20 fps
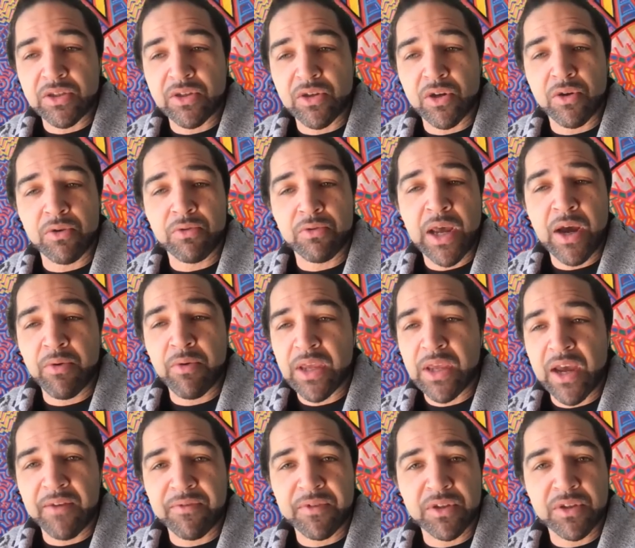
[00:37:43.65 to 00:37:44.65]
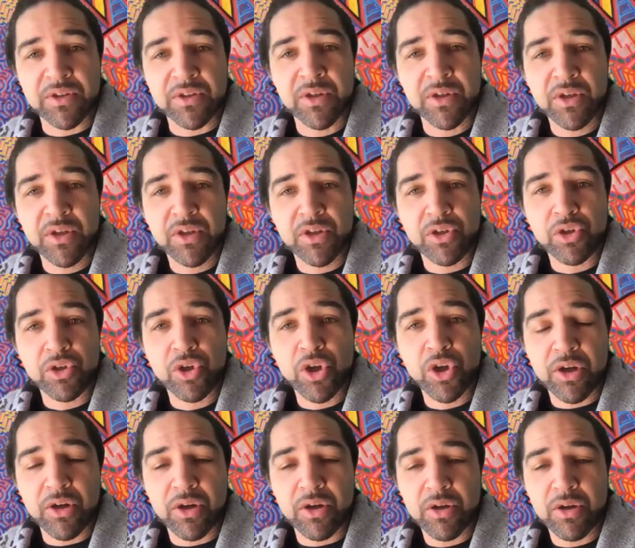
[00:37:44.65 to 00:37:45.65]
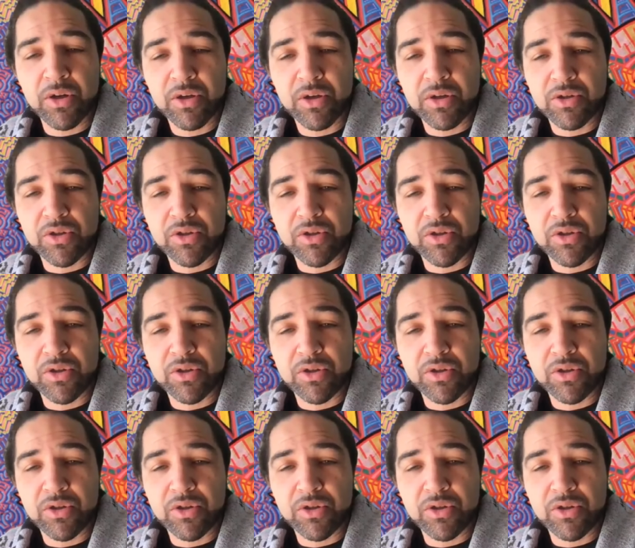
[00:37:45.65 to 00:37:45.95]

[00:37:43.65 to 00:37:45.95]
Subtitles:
So now we have to look